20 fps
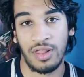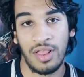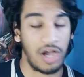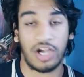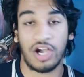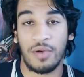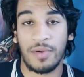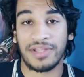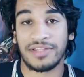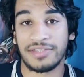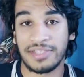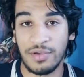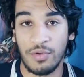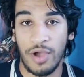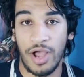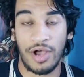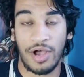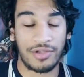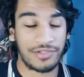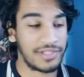I can't wait to see
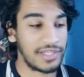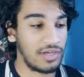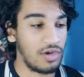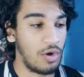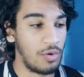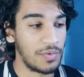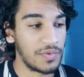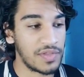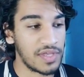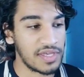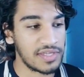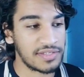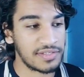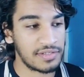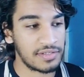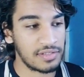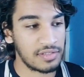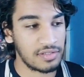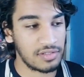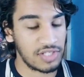what else they got with
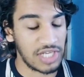this.